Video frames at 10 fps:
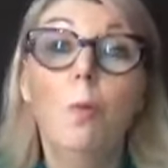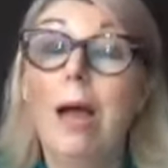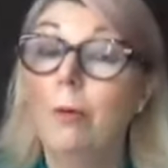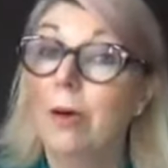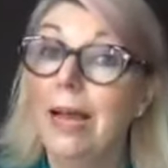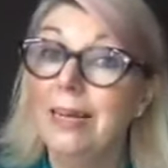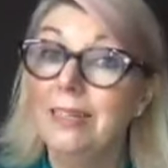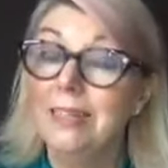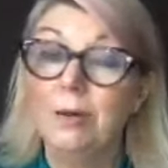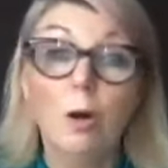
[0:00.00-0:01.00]
how we're
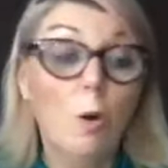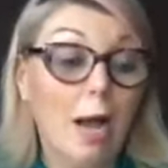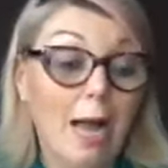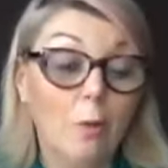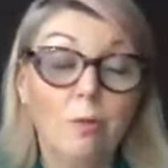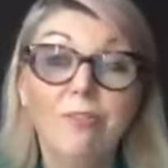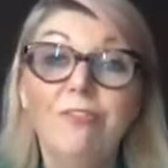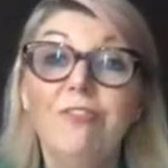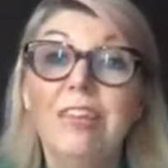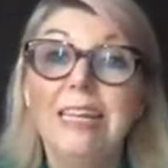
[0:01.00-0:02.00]
acting, how we're
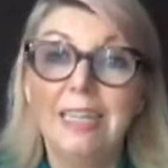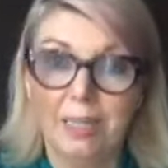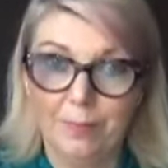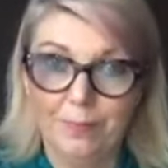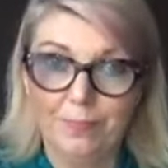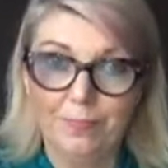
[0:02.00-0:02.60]
feeling.